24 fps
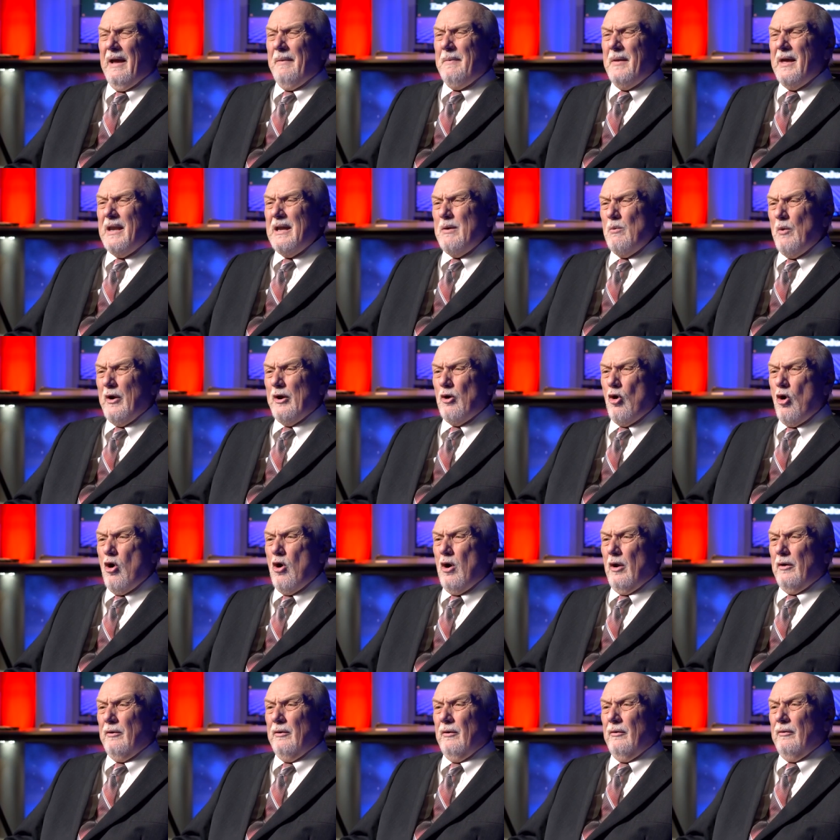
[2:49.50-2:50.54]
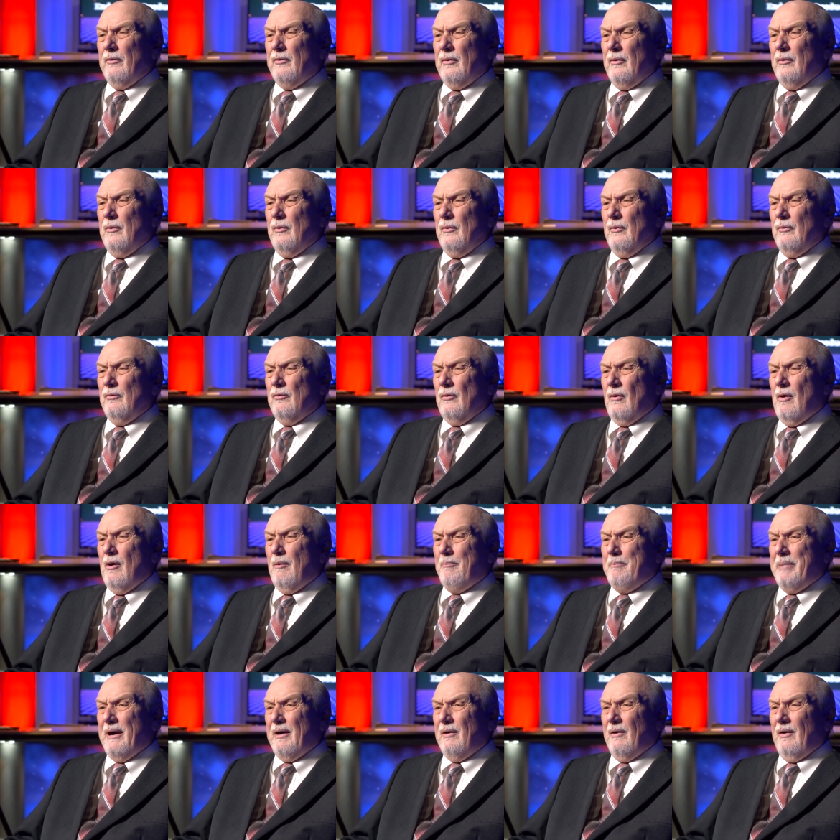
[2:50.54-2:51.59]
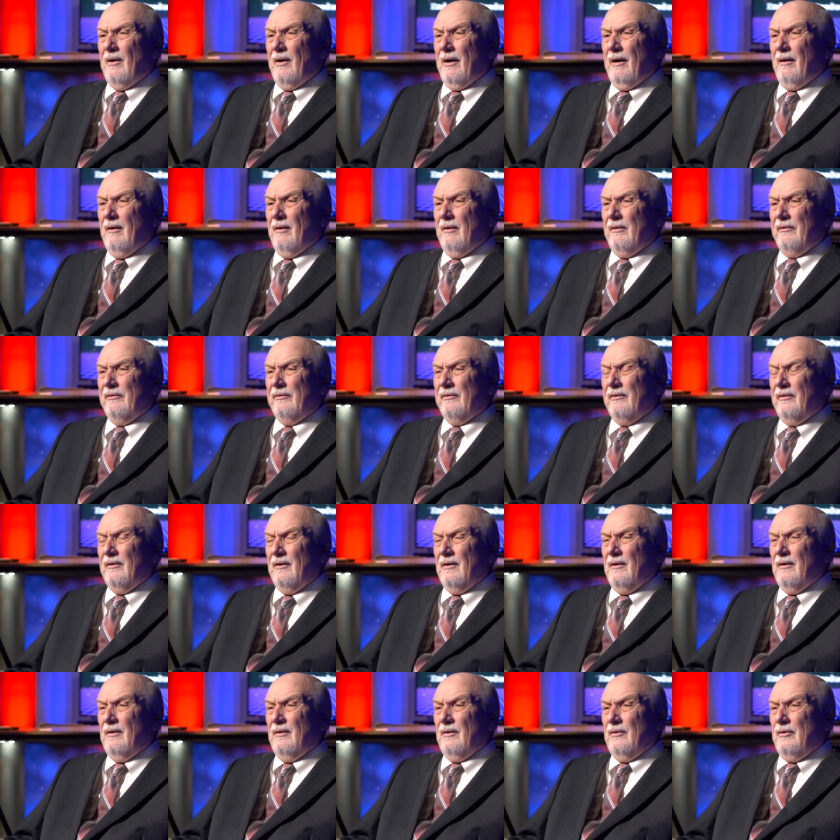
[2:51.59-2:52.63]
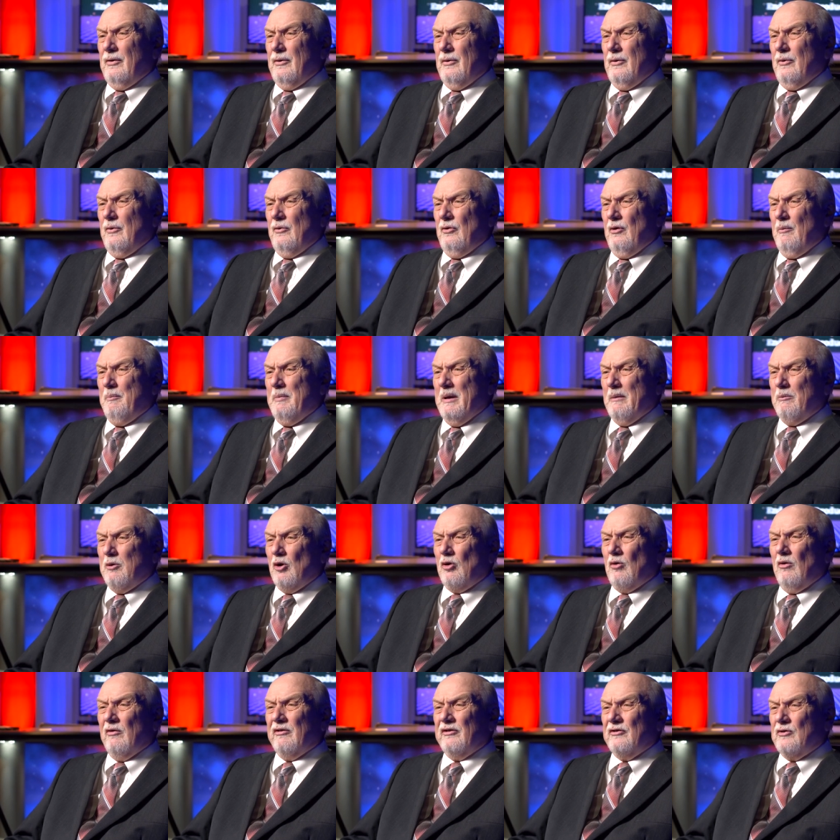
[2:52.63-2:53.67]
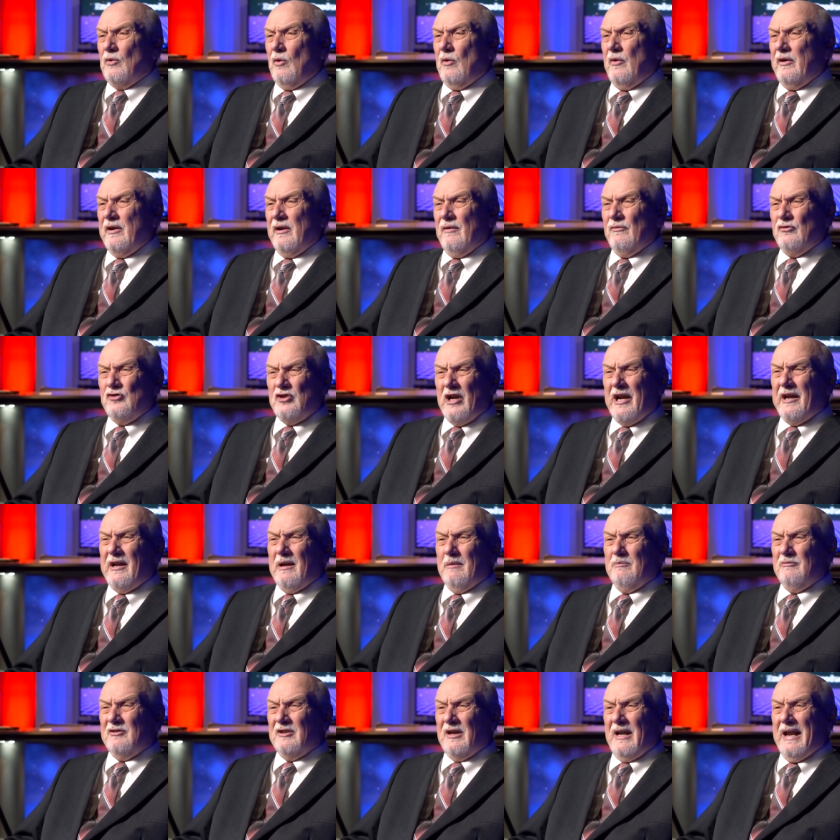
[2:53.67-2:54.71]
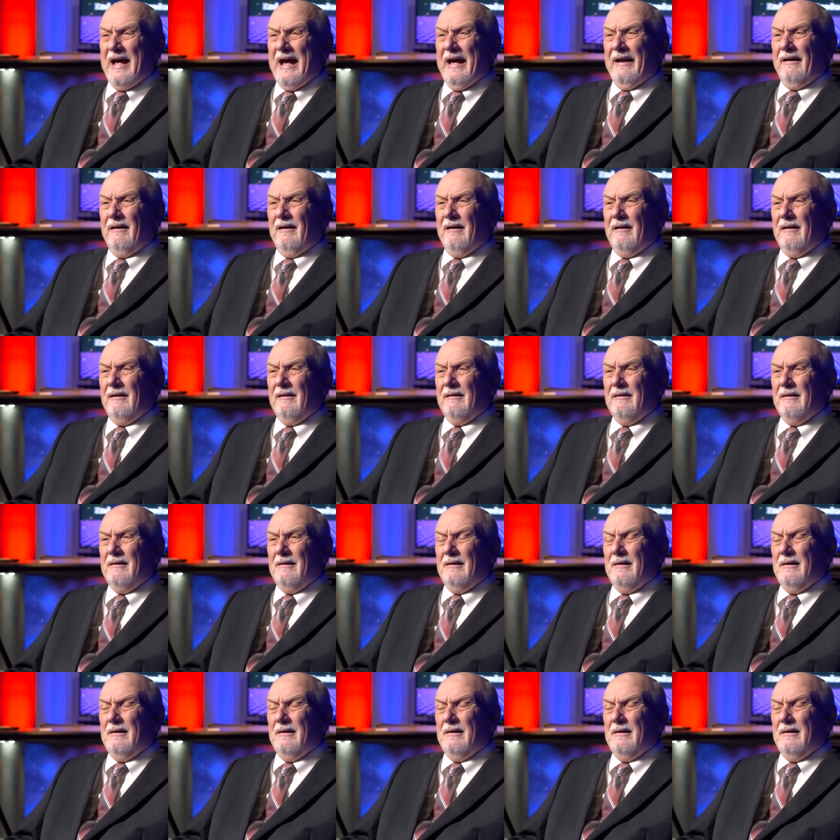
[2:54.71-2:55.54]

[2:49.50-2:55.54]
And then he went on to draw parallels to the biblical story of Jacob's ladder.